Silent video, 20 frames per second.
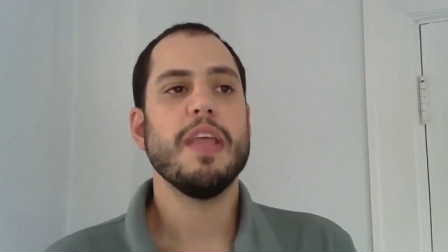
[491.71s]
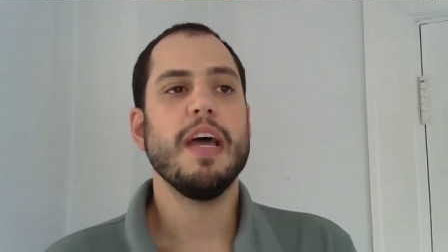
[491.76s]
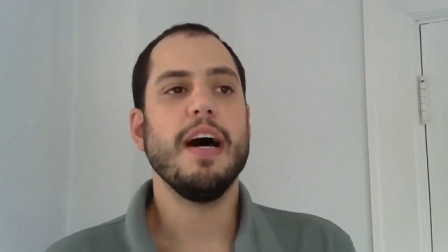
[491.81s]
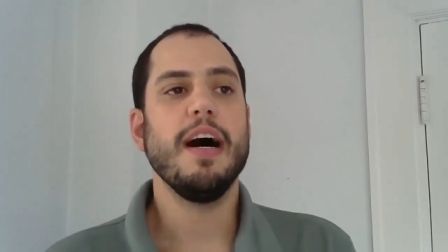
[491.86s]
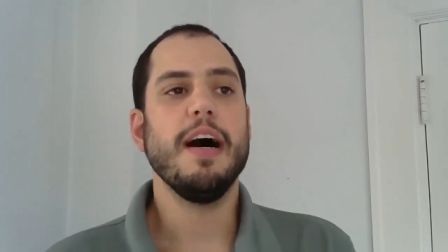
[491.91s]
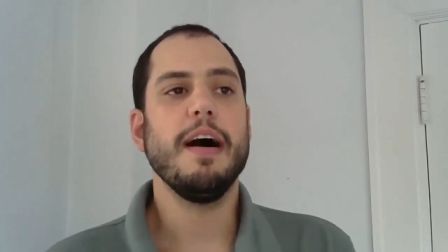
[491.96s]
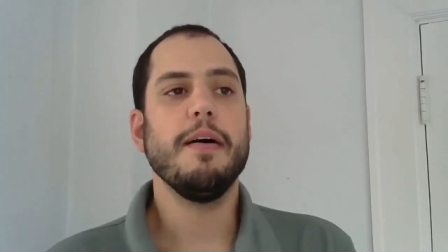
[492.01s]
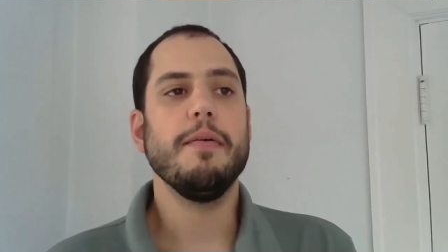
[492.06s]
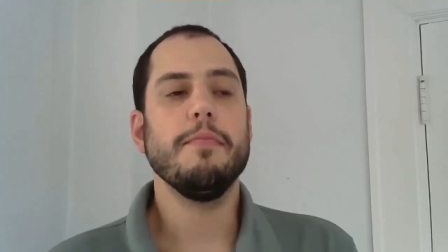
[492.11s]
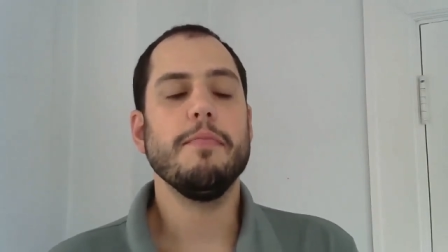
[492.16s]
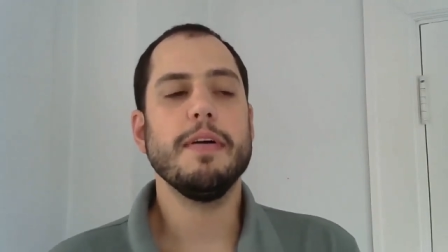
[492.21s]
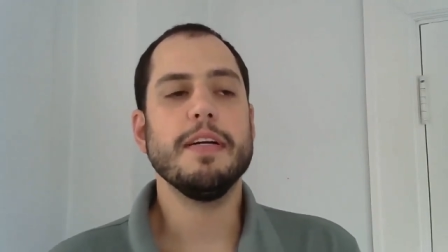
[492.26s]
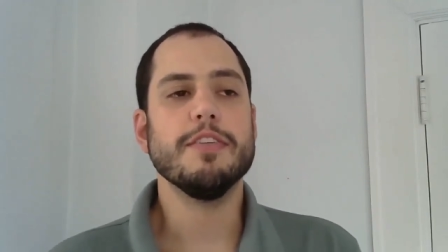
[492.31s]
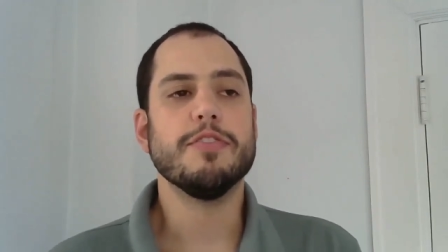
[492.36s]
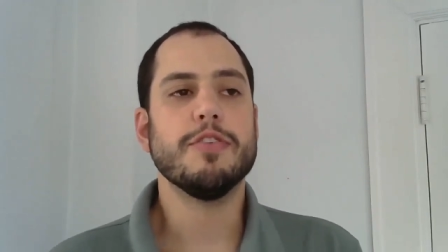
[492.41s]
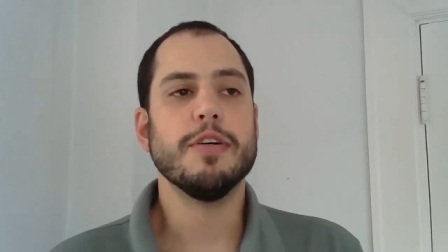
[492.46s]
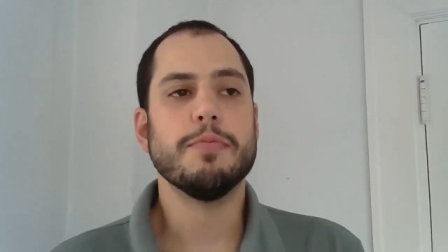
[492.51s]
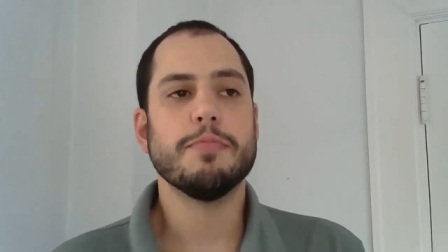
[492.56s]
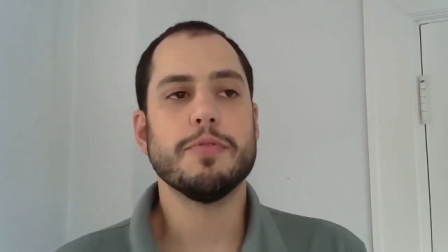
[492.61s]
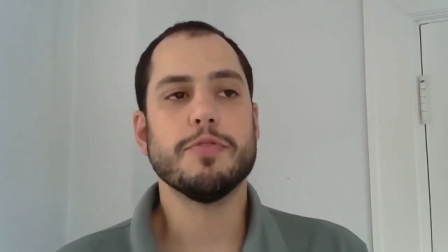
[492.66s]
Um, and
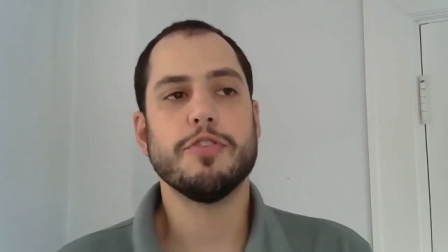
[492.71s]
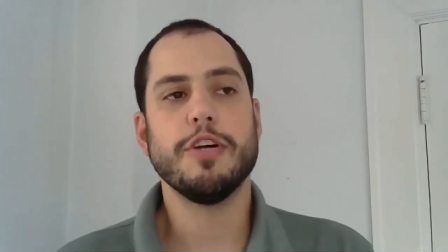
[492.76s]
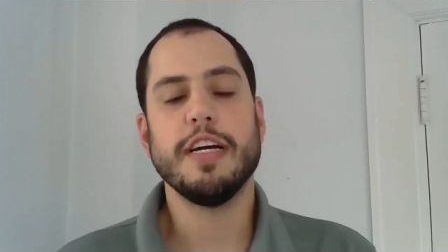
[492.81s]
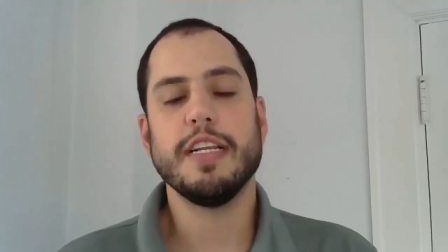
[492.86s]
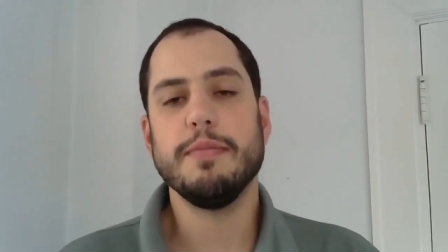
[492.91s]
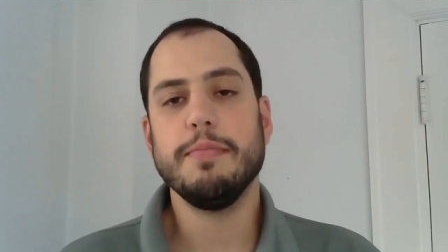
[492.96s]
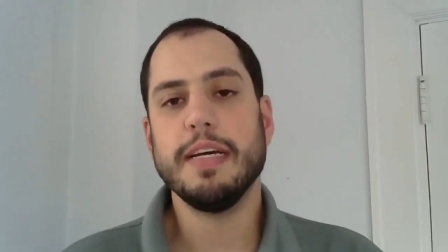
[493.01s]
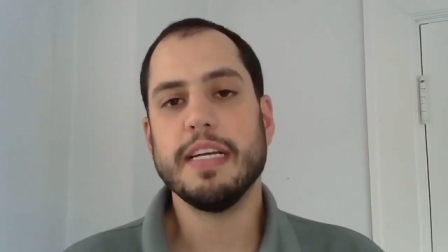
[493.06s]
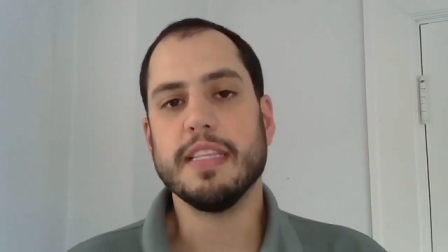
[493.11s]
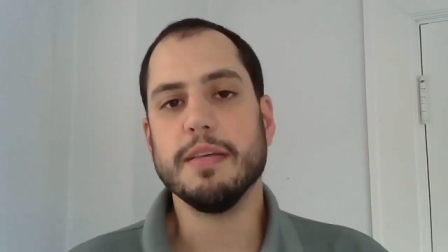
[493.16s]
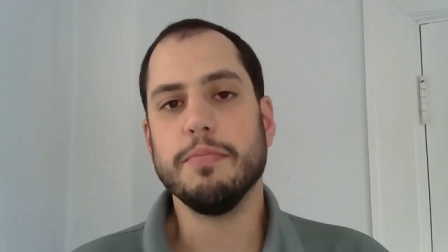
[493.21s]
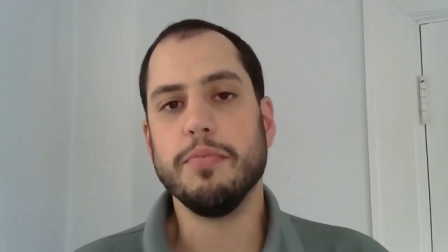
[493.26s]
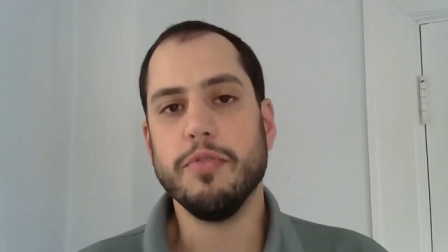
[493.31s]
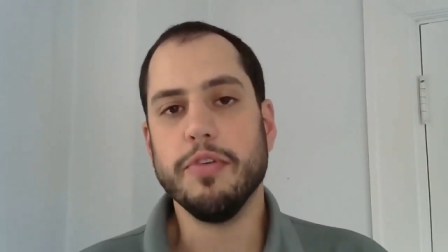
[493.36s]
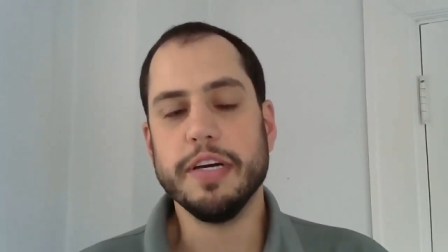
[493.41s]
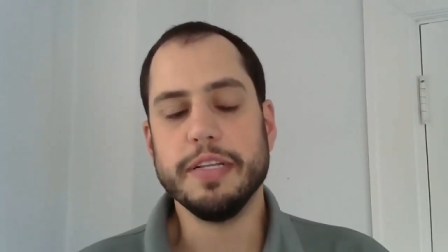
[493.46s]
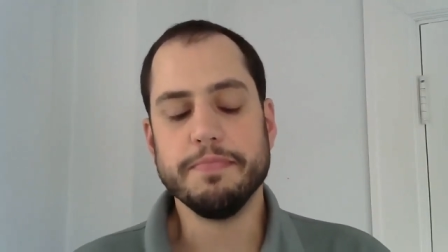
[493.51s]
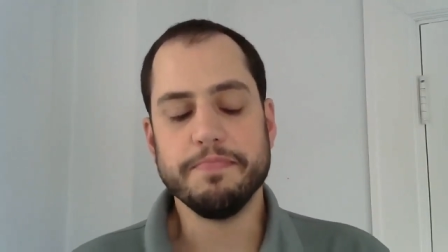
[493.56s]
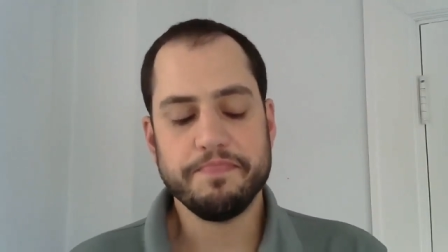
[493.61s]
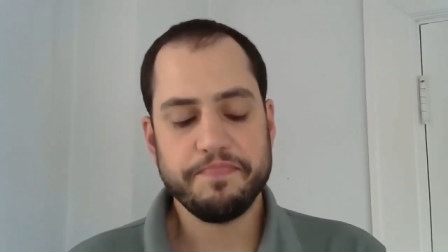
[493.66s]
Tripp's trying to make the
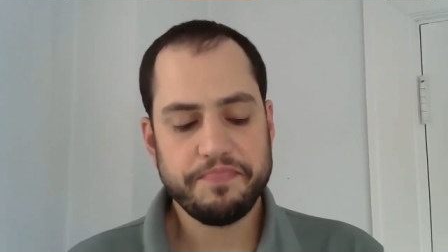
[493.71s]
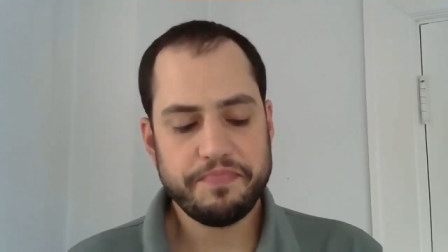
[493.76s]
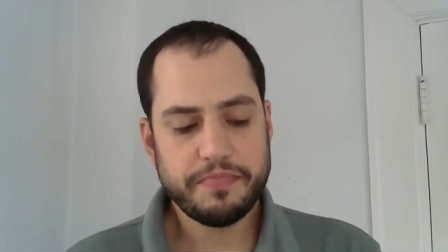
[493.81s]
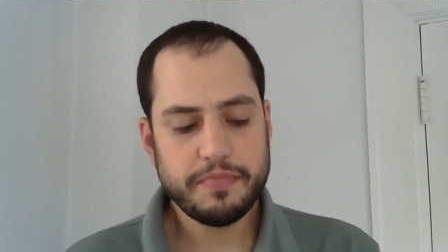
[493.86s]
point